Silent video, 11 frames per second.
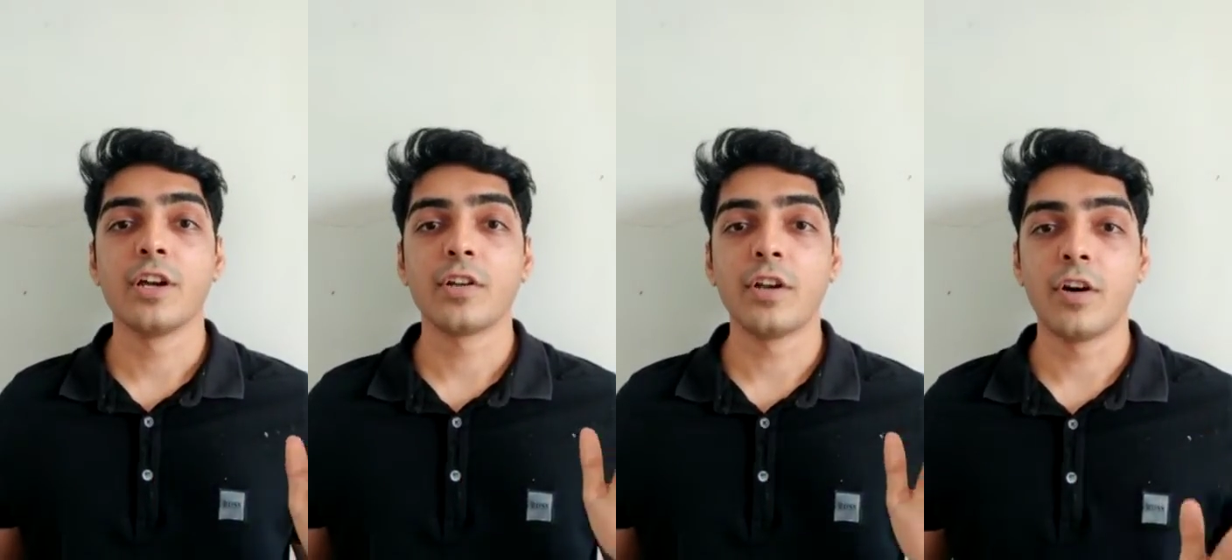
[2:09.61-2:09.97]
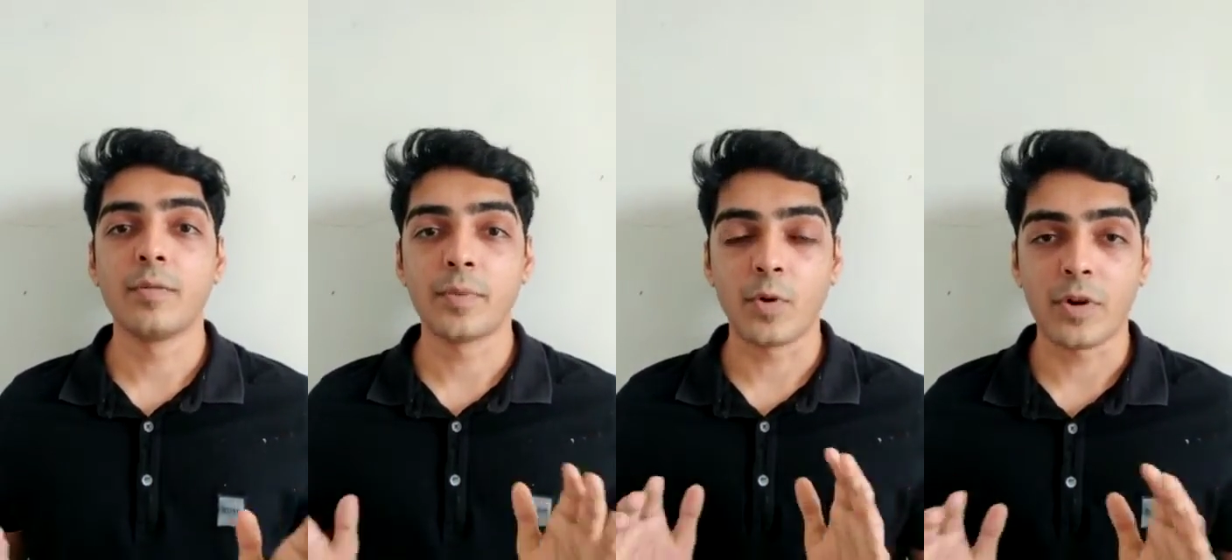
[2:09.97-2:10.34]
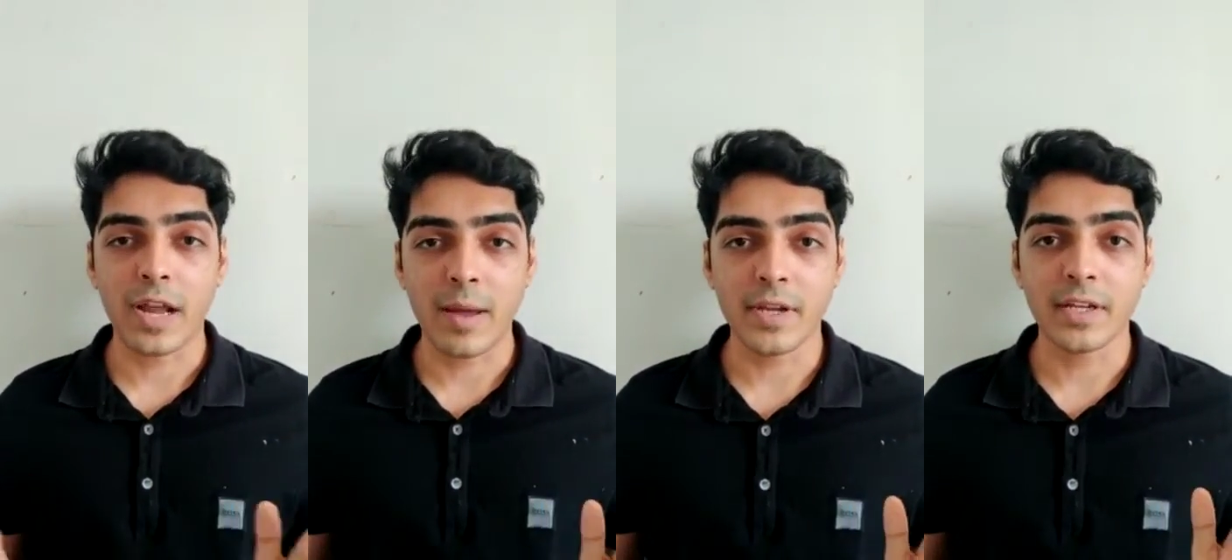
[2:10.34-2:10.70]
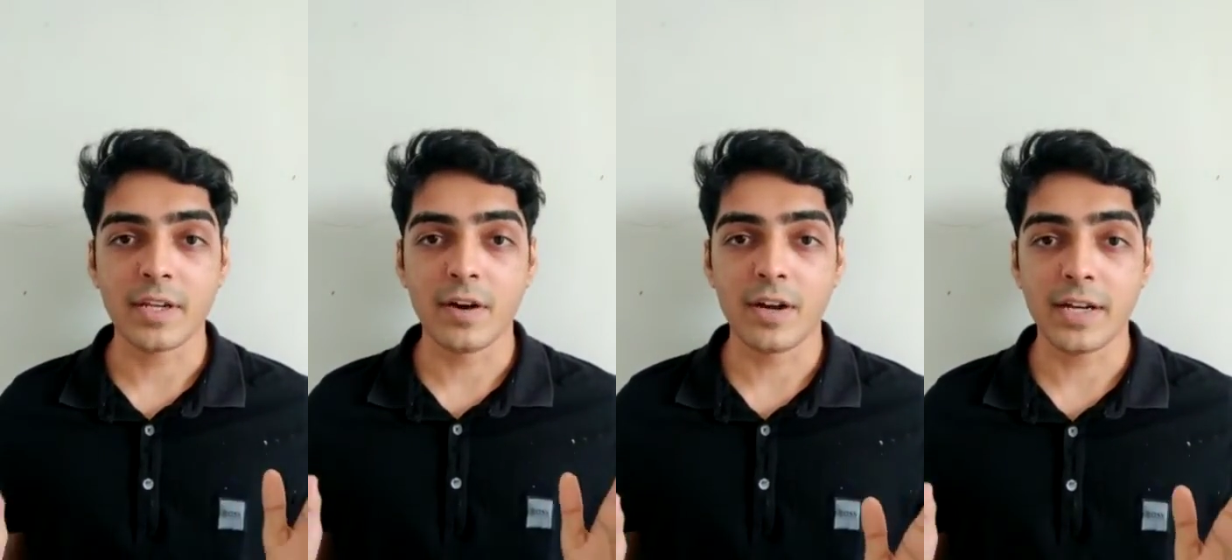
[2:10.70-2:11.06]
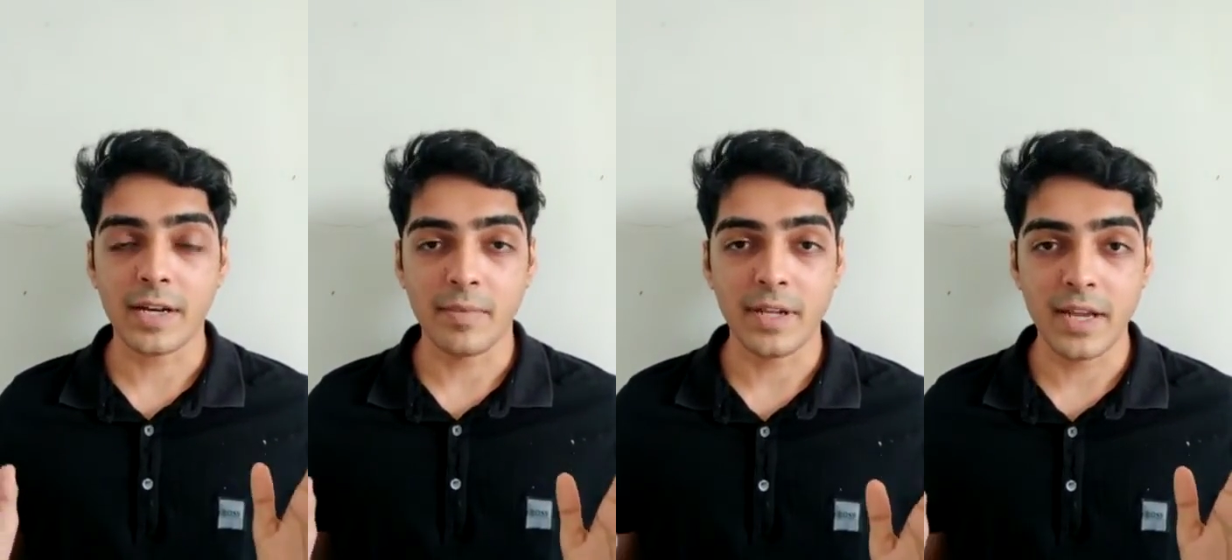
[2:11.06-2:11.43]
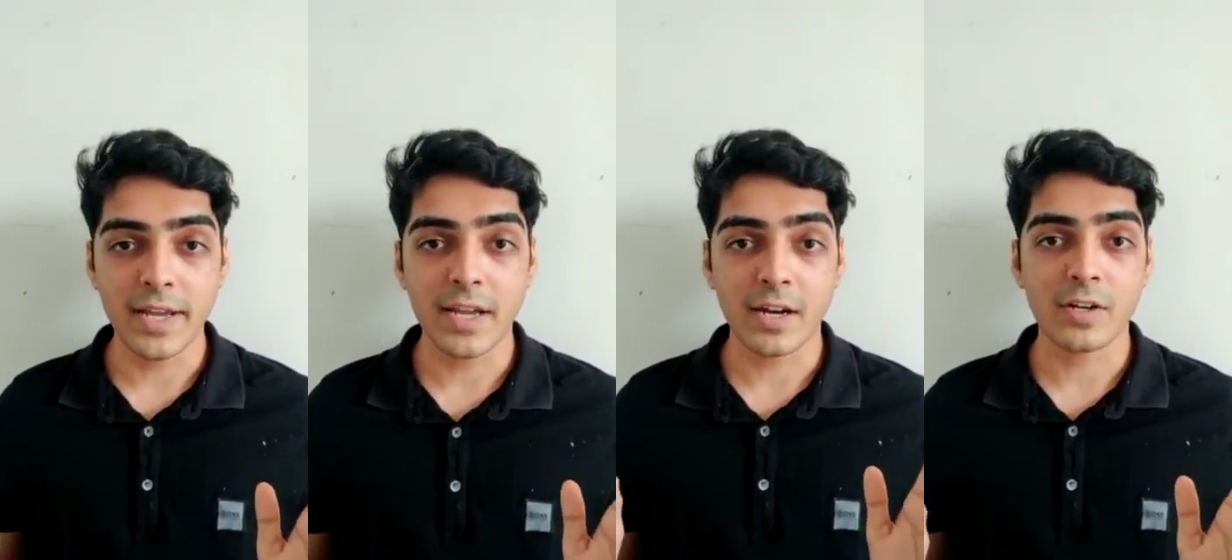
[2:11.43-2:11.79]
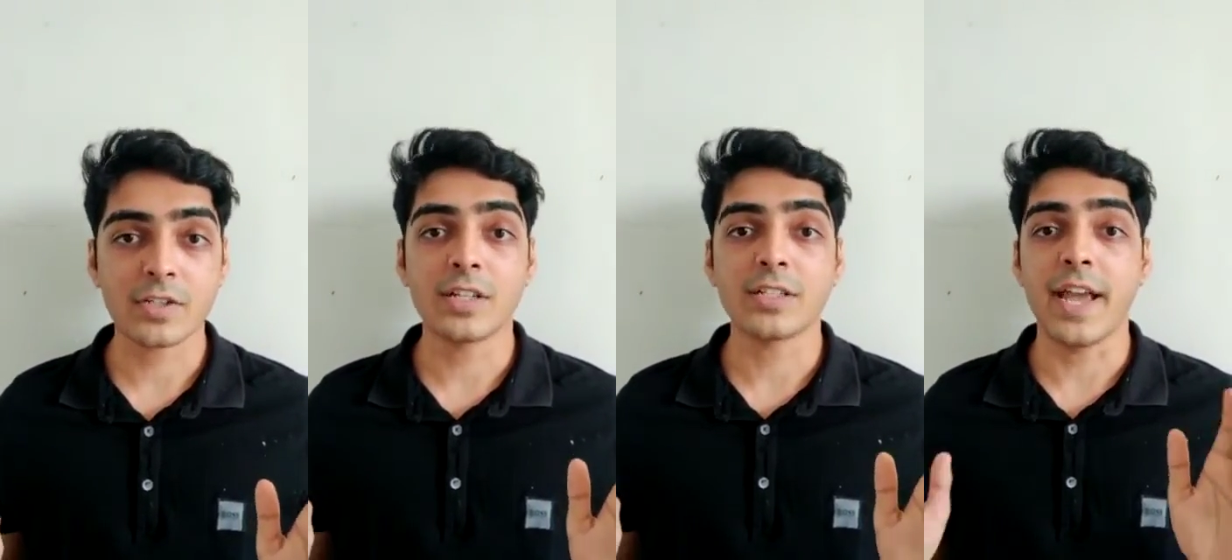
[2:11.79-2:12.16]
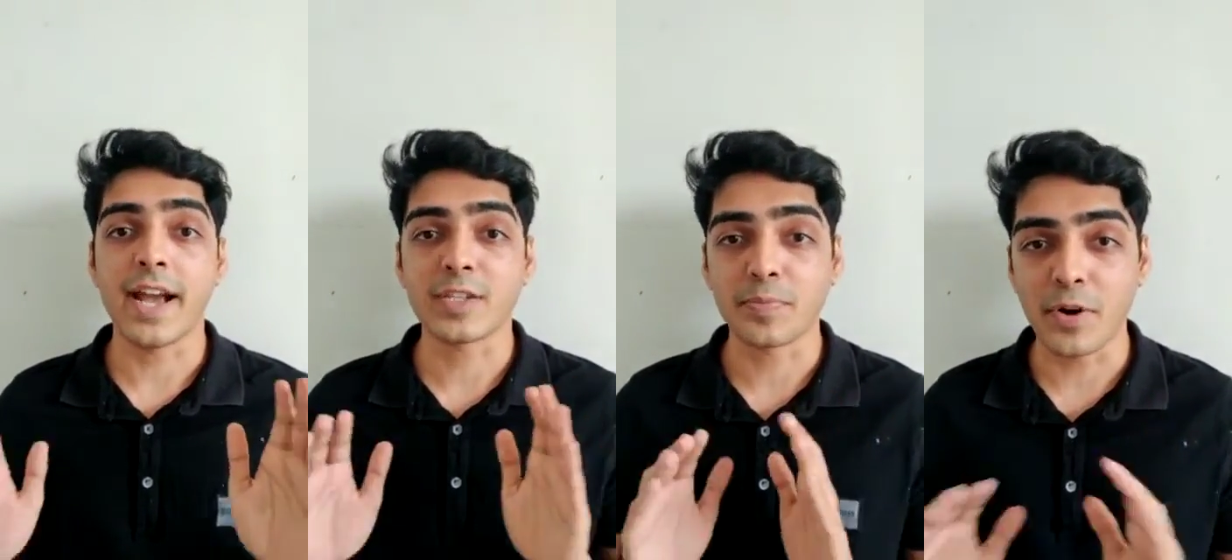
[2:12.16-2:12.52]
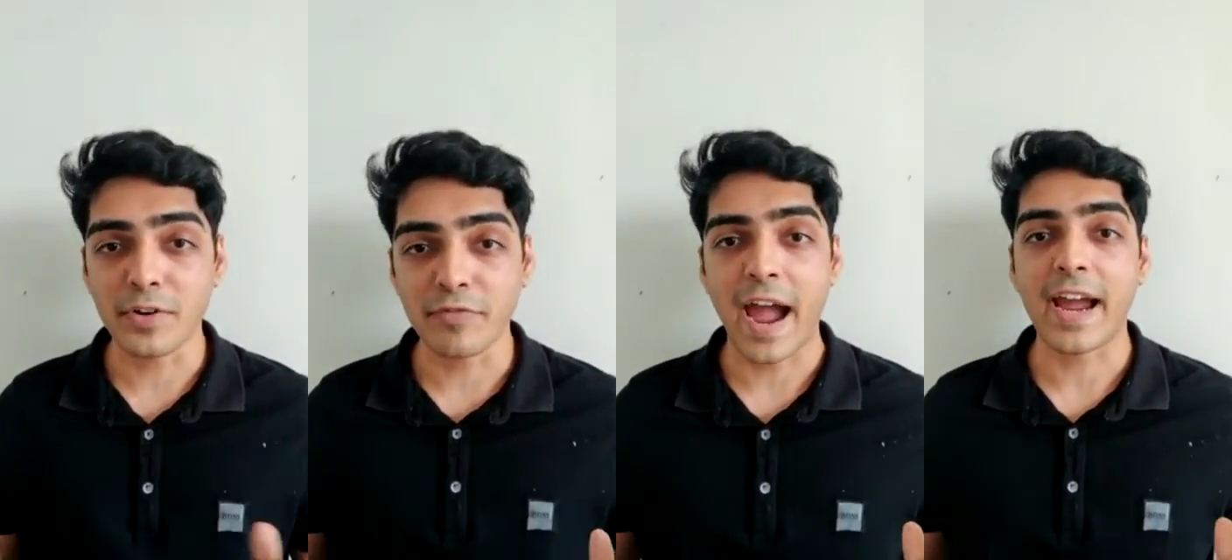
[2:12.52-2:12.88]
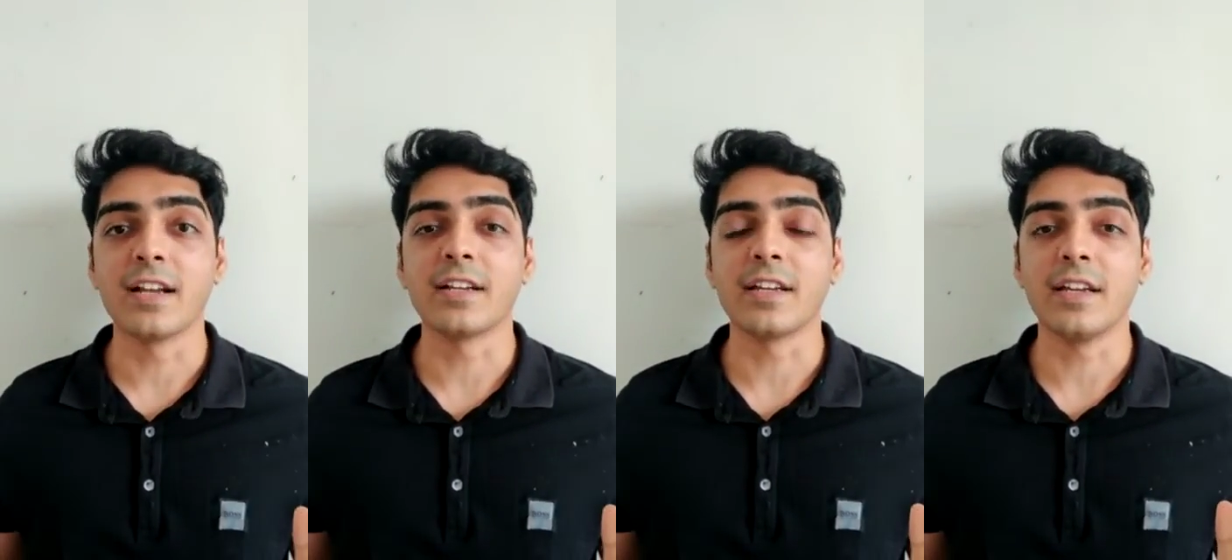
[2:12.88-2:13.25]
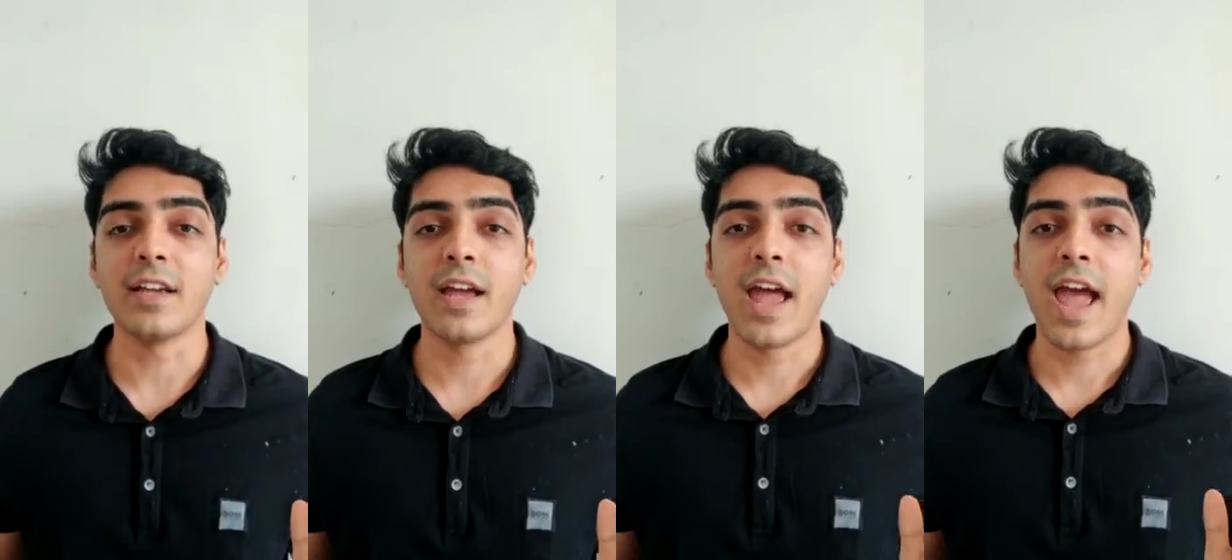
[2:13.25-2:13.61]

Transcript: to learn programming here at MDAE under such expert faculty,